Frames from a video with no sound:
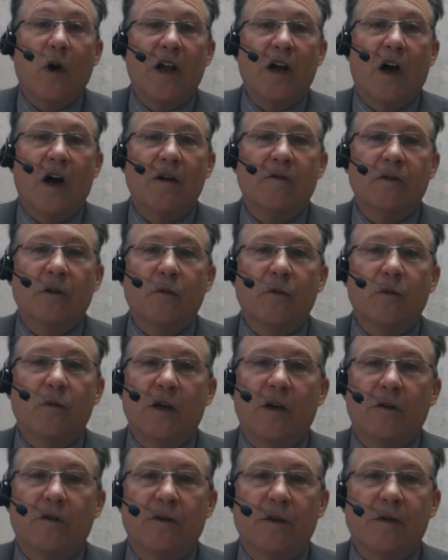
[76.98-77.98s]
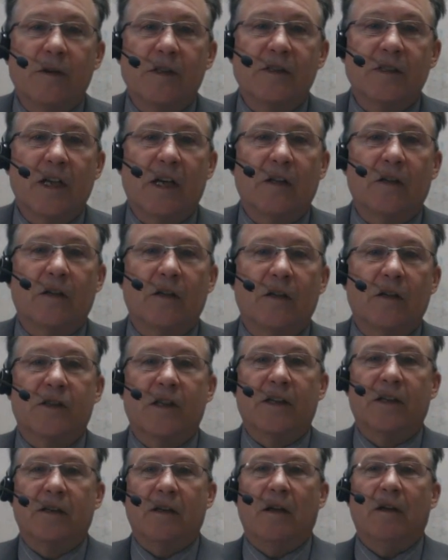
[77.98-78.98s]
Quite often we hear from the sellers
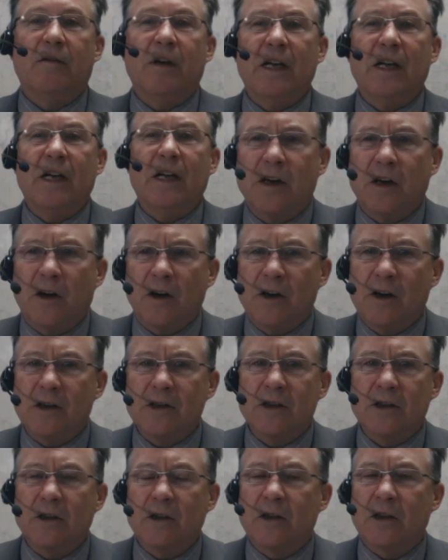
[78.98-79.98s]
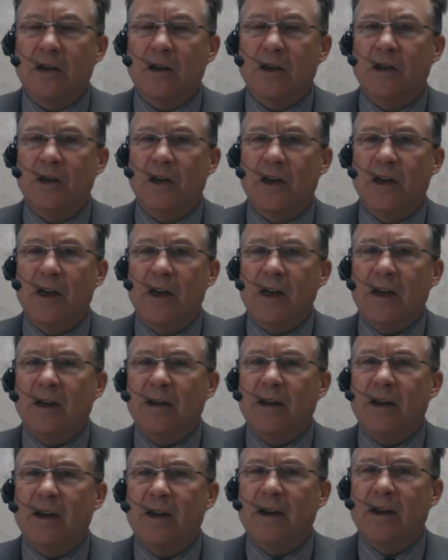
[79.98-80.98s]
that, well, the yard doesn't look good,
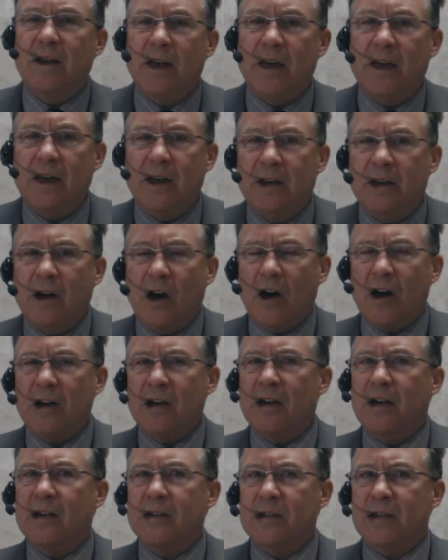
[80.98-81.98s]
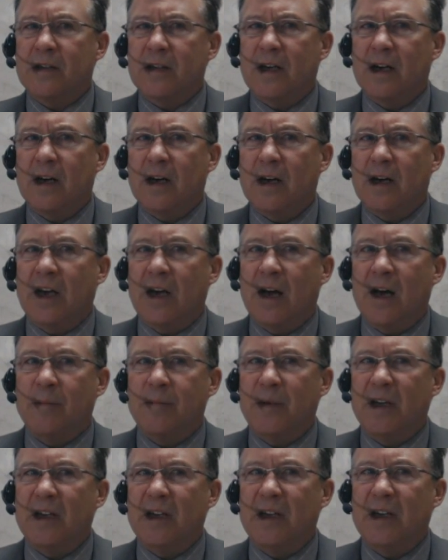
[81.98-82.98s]
the garden isn't coming
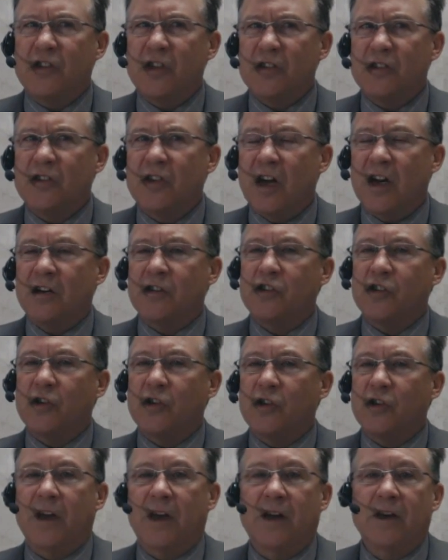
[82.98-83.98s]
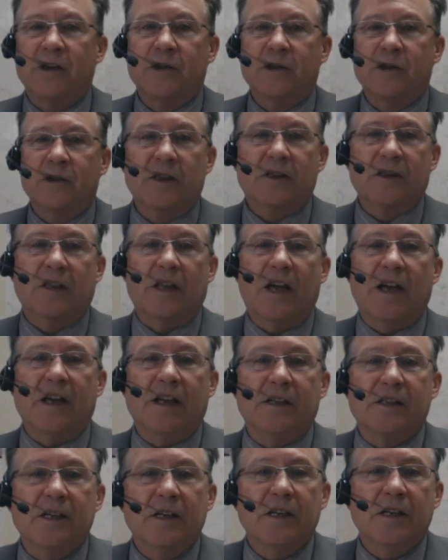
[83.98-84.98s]
up, it's just not showing in its best
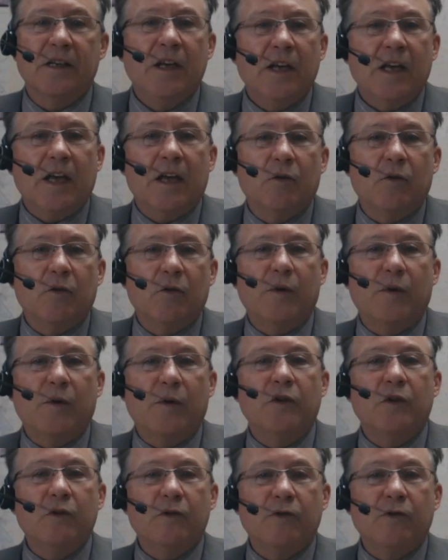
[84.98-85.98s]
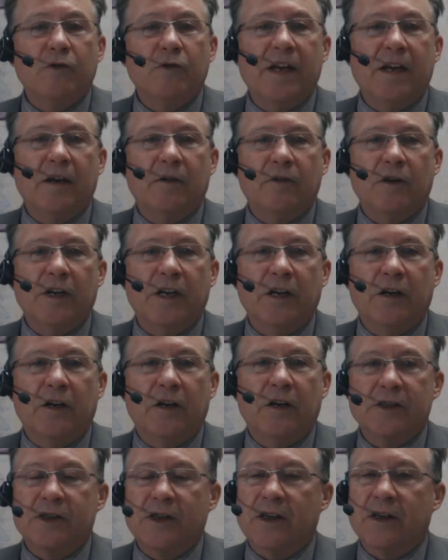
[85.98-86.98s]
light. And what we do find every
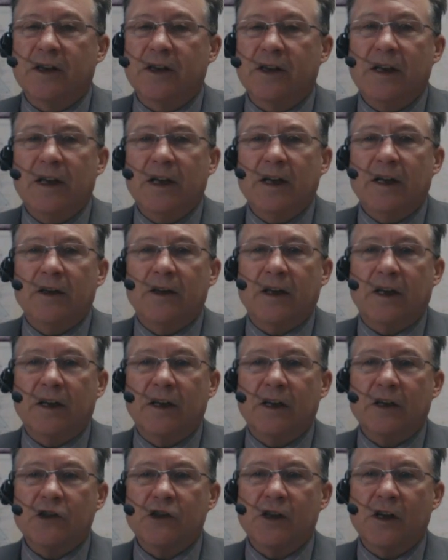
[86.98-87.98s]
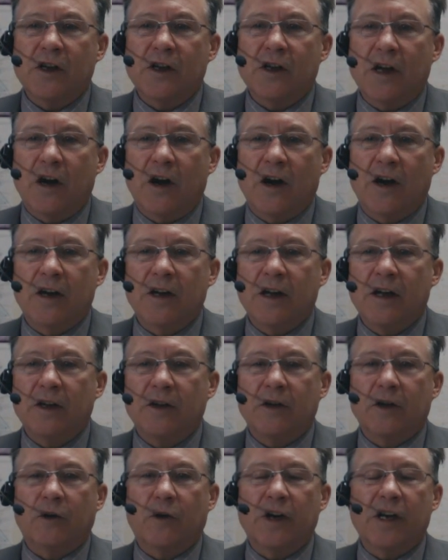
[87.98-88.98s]
year is that the condition of the yard,
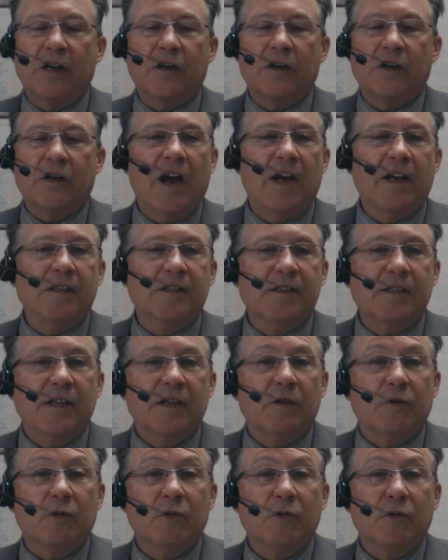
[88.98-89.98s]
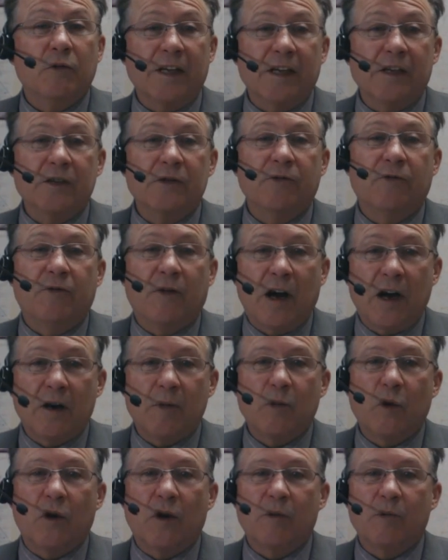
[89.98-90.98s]
the green grass, really is
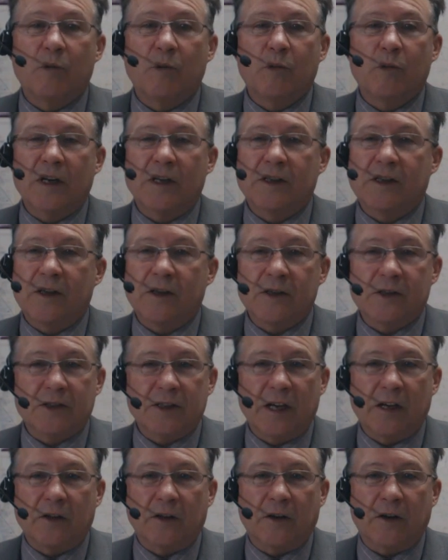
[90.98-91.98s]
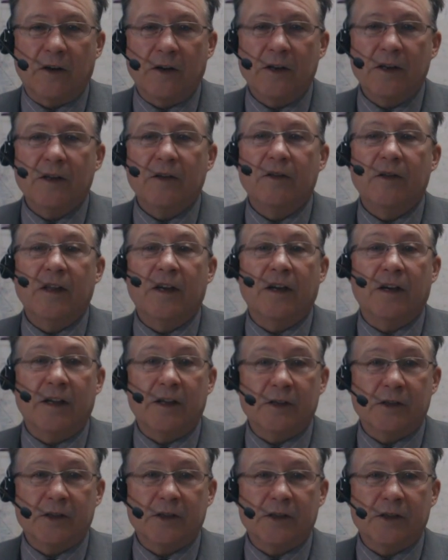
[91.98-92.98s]
far more important to the seller than it
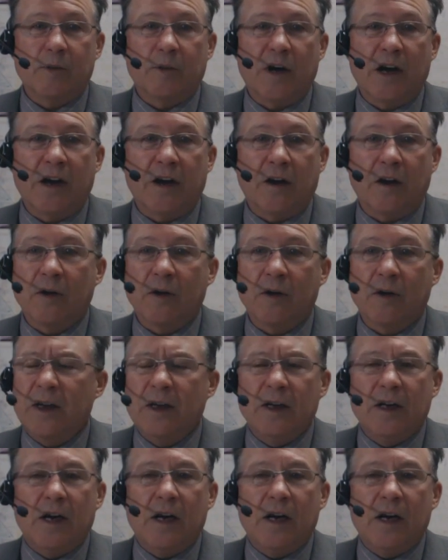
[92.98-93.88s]
is to the buyer.